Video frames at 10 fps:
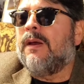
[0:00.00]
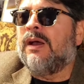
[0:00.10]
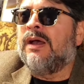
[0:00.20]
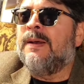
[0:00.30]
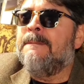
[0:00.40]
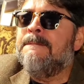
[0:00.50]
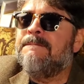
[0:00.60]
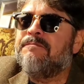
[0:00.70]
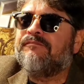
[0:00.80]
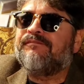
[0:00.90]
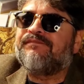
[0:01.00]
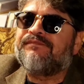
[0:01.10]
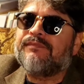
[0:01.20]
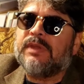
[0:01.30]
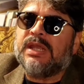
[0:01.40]
and
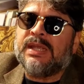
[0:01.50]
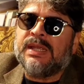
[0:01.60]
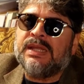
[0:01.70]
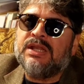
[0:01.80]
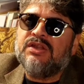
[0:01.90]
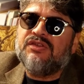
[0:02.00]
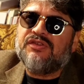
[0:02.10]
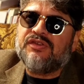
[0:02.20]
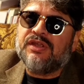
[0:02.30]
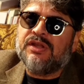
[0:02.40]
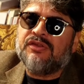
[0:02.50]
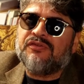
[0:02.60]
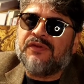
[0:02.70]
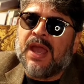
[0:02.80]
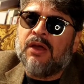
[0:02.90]
it
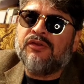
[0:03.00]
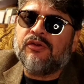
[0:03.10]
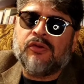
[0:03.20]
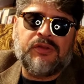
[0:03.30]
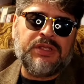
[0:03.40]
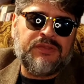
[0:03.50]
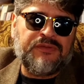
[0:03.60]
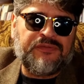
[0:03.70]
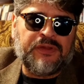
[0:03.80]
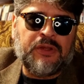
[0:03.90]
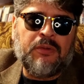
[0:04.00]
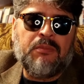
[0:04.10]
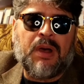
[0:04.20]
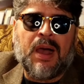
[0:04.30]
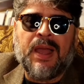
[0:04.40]
is found early in the
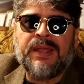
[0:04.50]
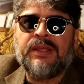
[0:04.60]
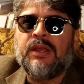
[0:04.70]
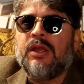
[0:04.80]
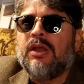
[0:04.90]
film by